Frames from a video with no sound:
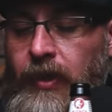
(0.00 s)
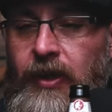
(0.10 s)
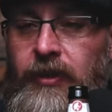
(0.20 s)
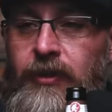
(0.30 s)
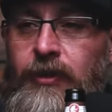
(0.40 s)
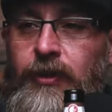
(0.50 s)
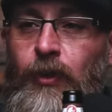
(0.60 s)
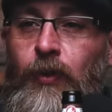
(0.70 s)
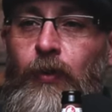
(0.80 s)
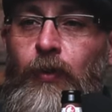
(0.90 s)
It's
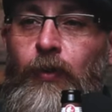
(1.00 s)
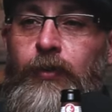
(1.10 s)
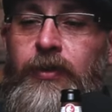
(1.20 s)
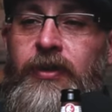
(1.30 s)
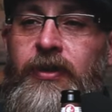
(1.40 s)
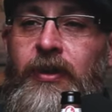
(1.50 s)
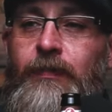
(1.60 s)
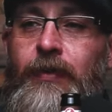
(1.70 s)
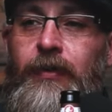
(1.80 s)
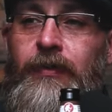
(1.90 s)
so
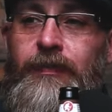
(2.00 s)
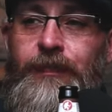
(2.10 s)
simple.